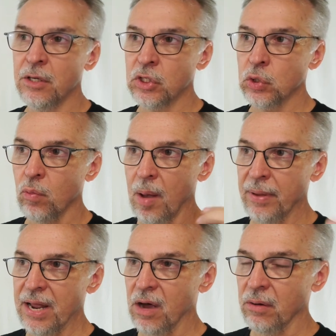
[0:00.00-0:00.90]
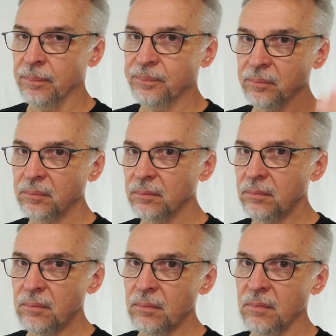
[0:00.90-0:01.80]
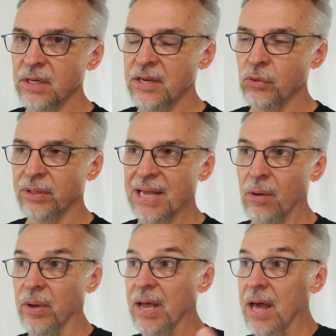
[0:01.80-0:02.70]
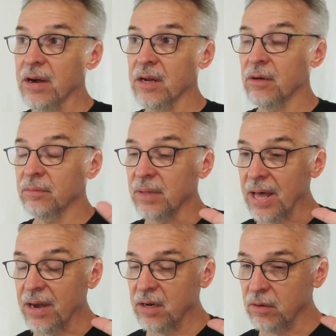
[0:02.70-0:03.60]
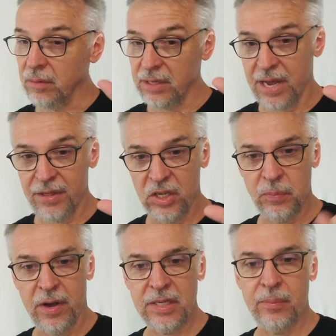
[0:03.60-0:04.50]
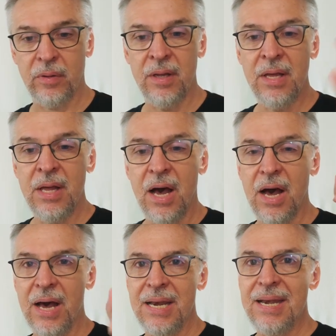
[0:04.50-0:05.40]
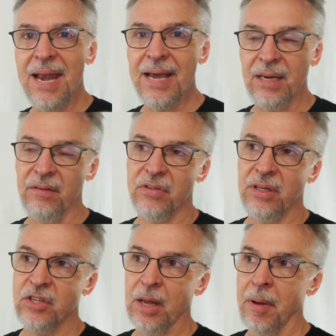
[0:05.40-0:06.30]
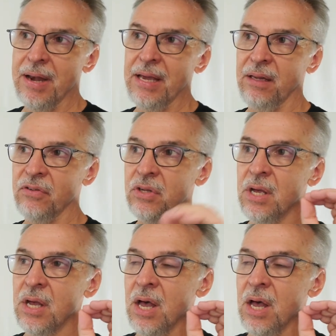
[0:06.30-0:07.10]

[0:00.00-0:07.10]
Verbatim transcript: Swap it out and do it that way. I don't know. I think it's possible. Negatives. Let's talk about negatives.